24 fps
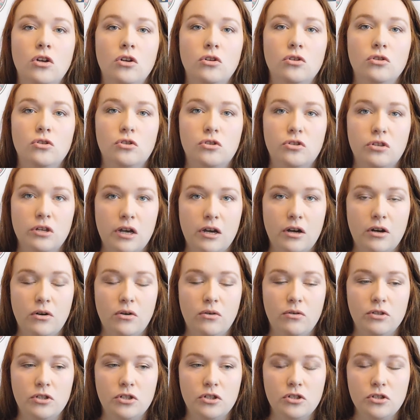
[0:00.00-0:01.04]

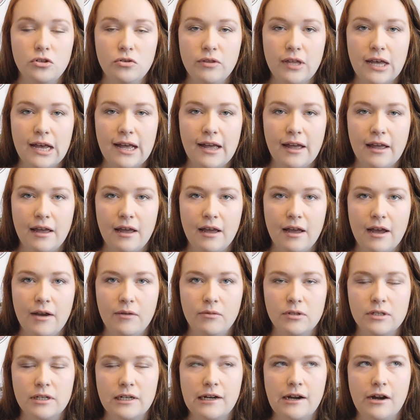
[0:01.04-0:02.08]
So to do that, I
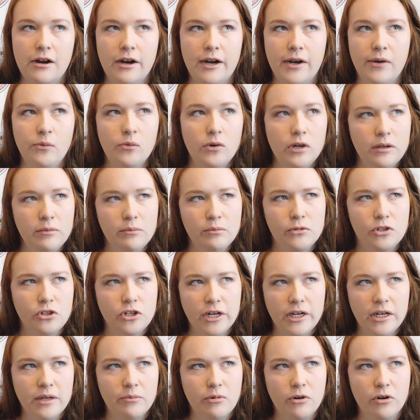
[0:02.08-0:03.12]
was like, all right, what
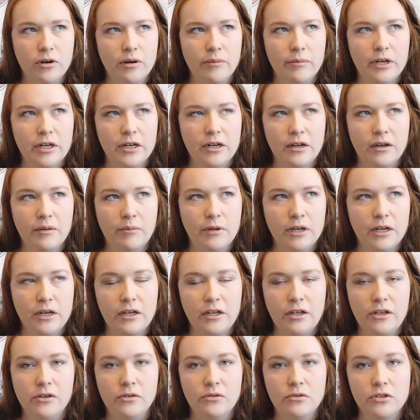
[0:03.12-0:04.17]
training program am I going
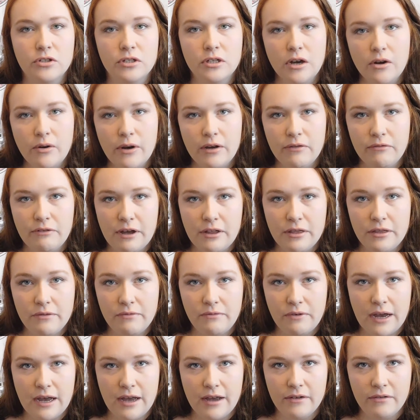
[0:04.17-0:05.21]
to use? So I found
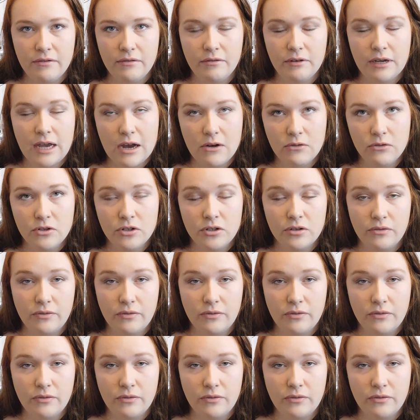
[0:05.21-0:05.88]
the Couch to